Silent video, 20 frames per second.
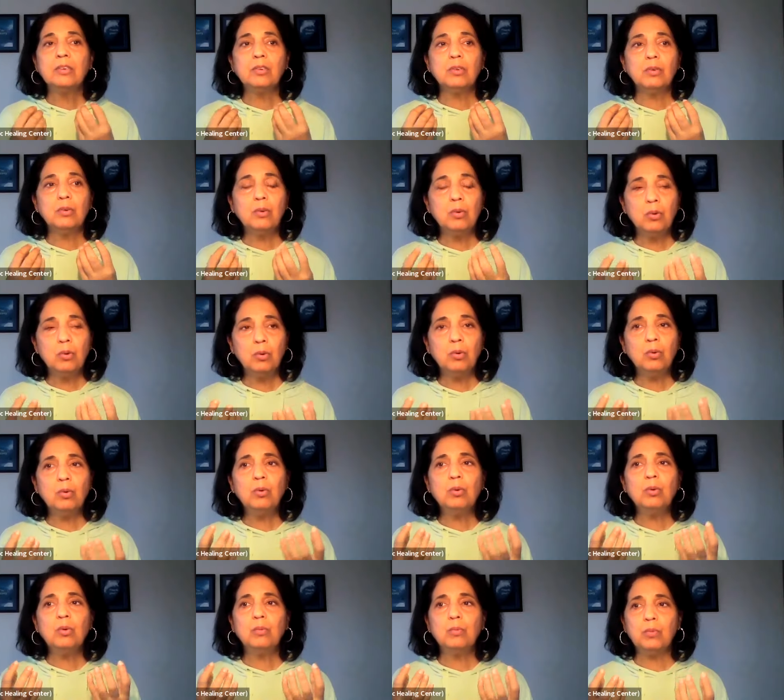to
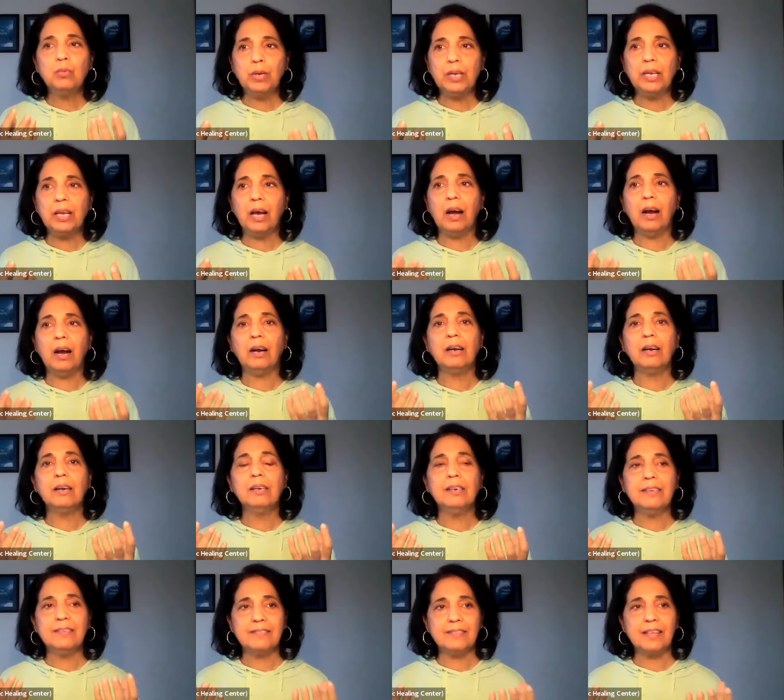who we
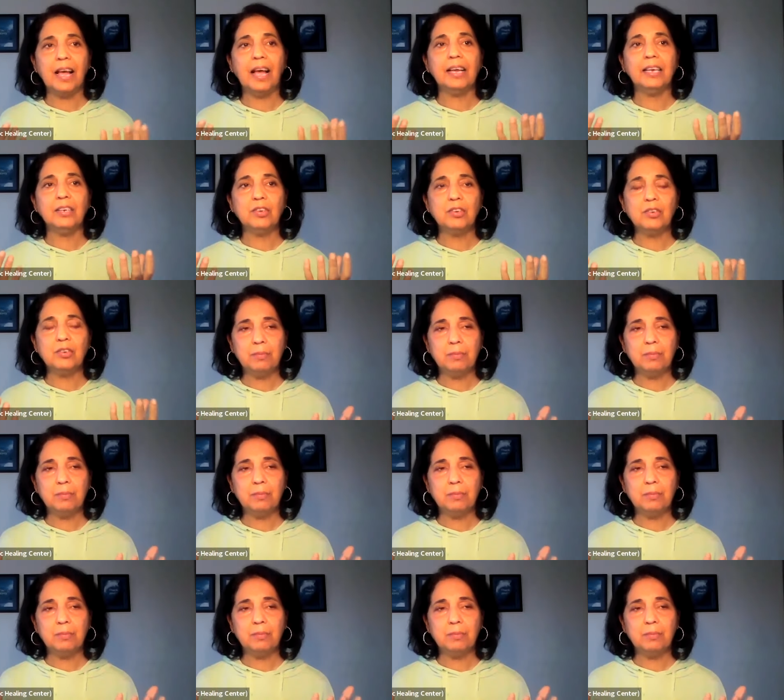are designed